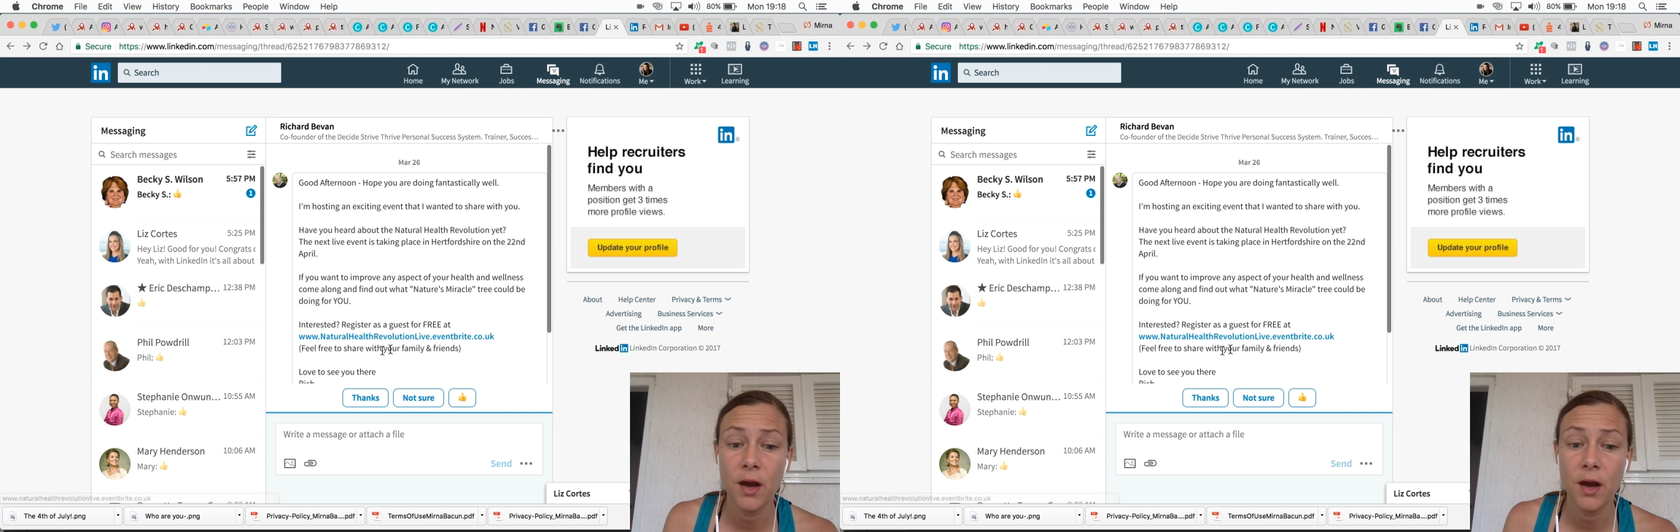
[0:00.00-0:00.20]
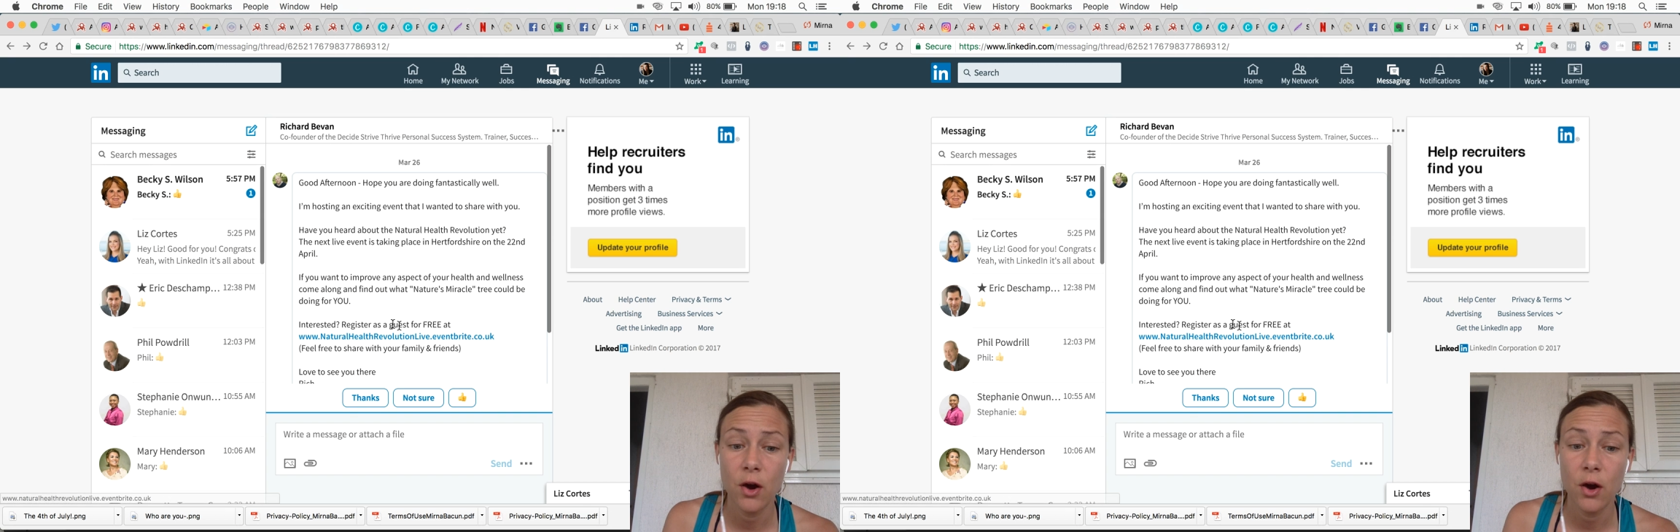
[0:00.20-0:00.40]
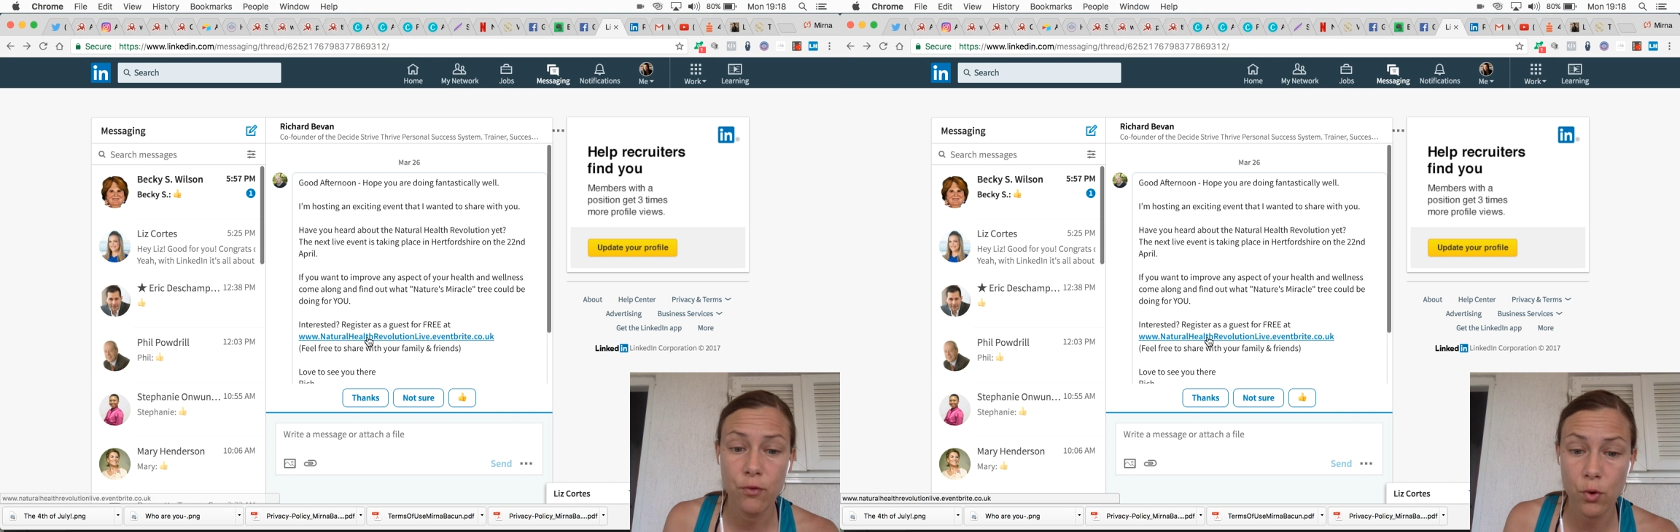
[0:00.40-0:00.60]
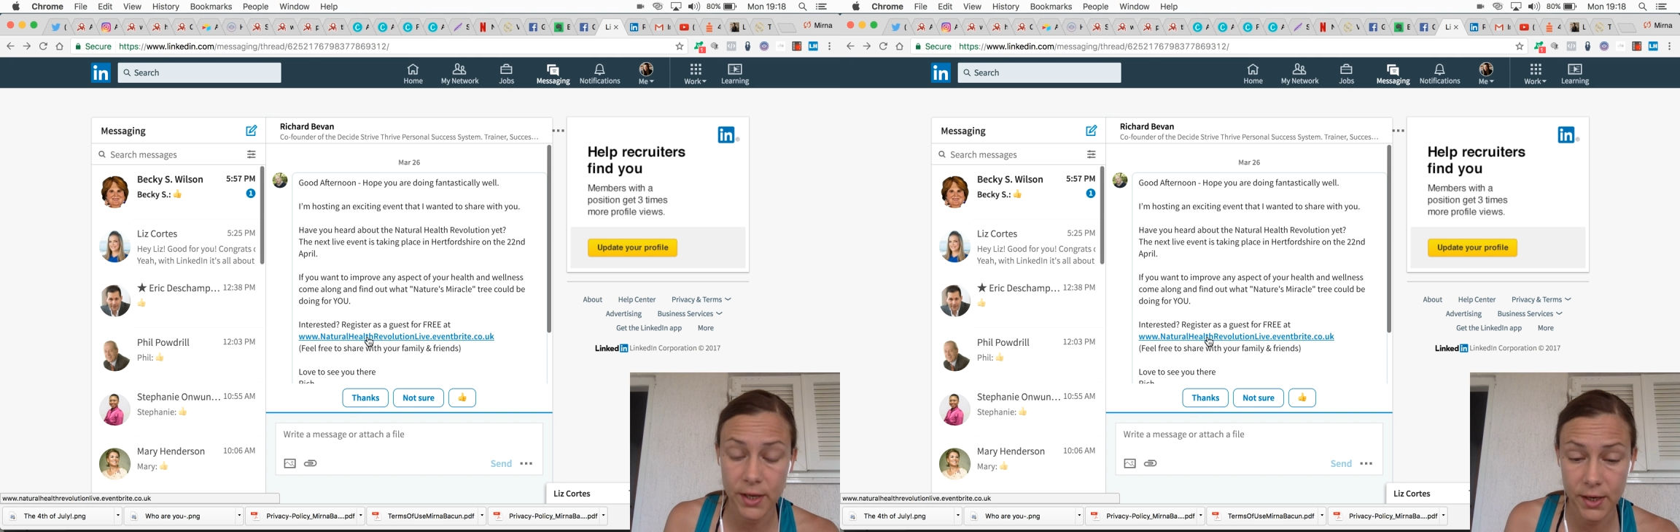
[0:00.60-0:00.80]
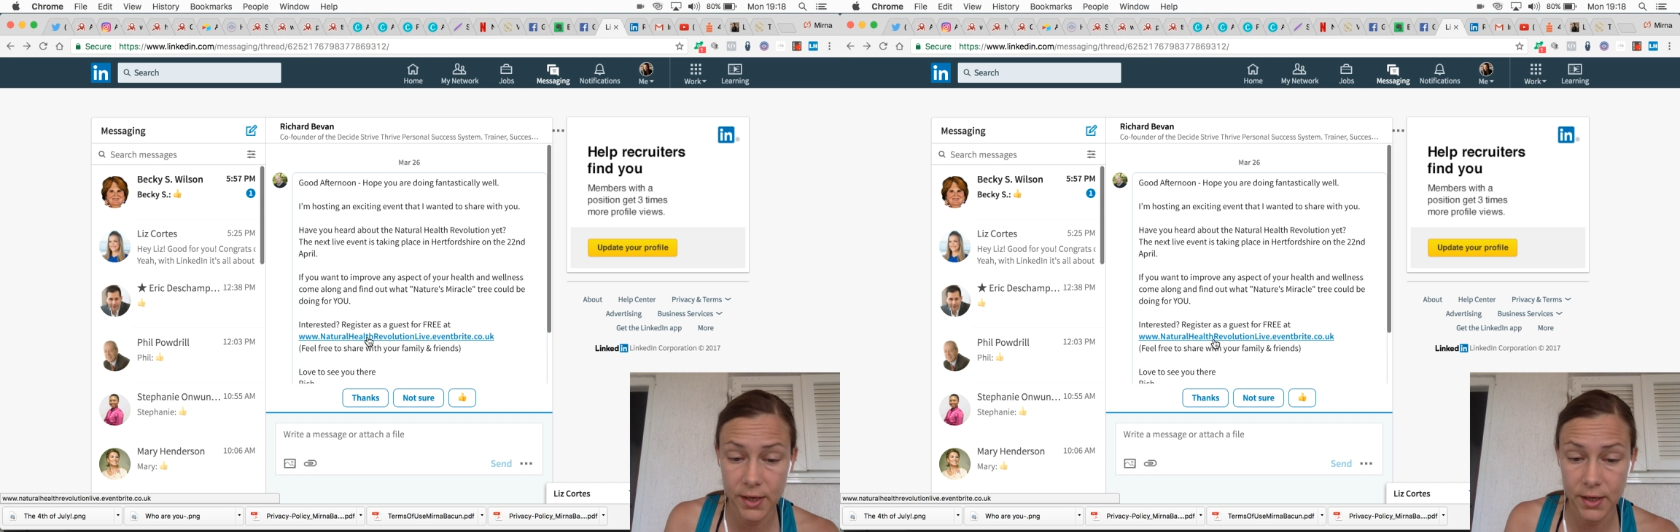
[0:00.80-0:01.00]
for
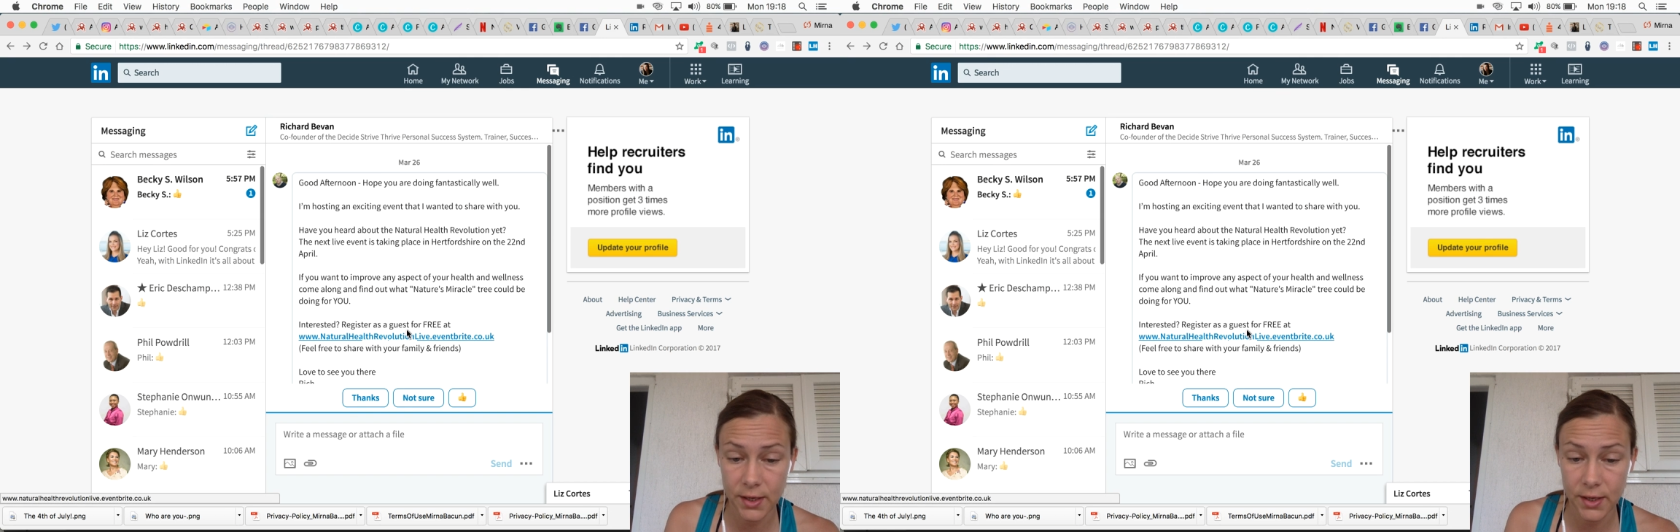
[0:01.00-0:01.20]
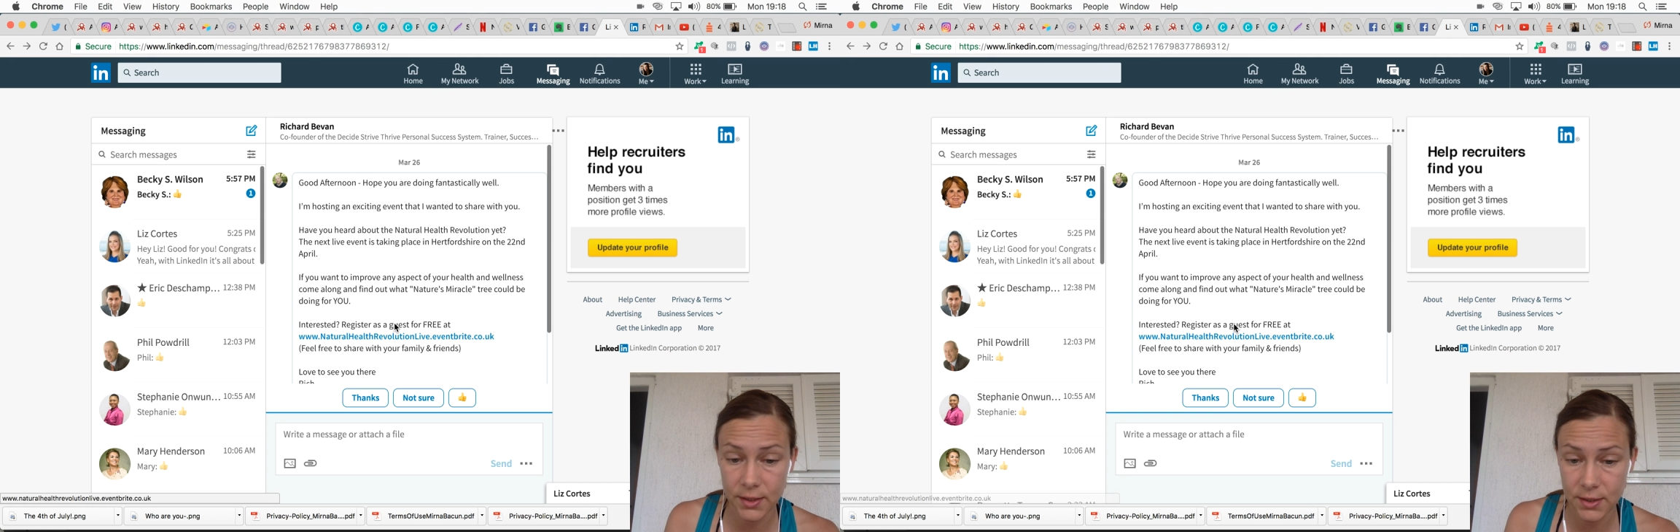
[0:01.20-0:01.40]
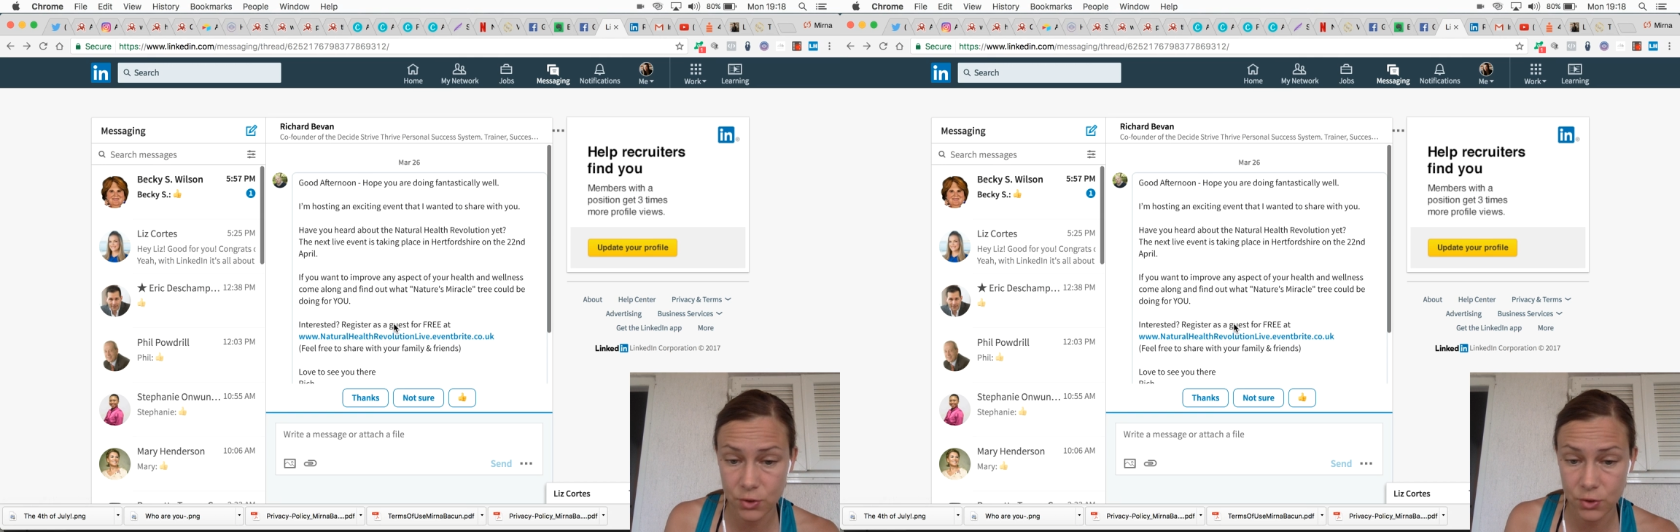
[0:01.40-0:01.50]
his